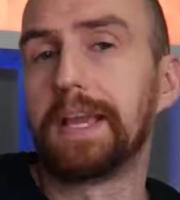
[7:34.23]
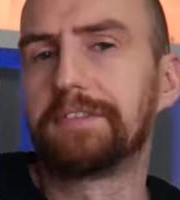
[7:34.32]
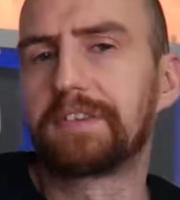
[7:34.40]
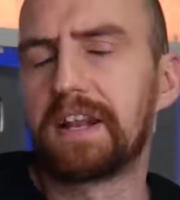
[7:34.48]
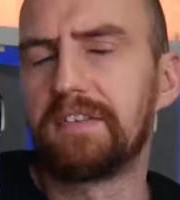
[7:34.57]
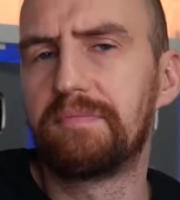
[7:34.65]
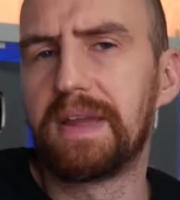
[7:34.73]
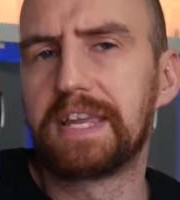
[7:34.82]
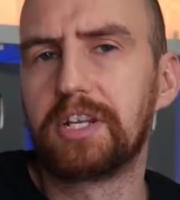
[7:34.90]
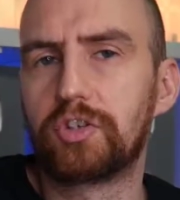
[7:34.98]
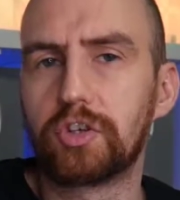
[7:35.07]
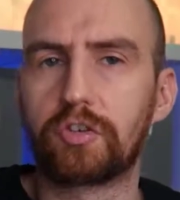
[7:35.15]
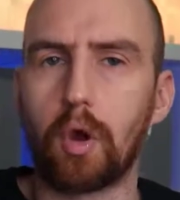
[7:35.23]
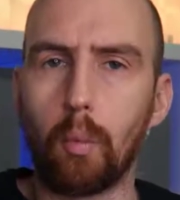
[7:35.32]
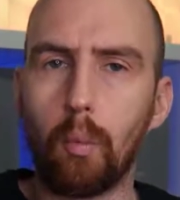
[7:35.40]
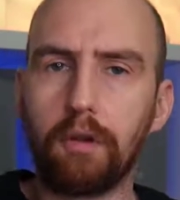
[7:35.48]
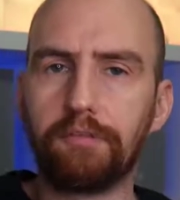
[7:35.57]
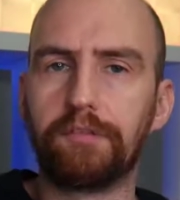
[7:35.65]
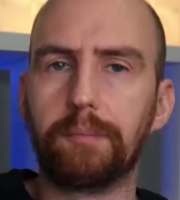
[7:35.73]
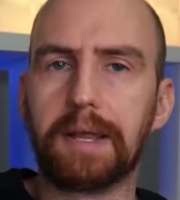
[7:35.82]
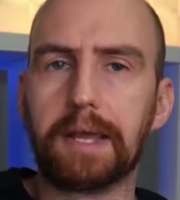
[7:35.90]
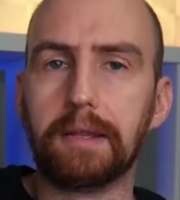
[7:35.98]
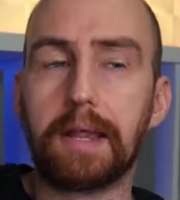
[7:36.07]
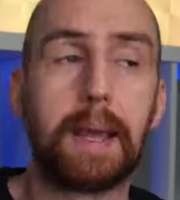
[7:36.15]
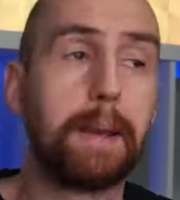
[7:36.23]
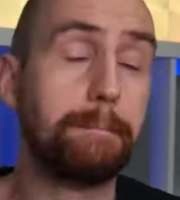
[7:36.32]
instead of making just one thumbnail,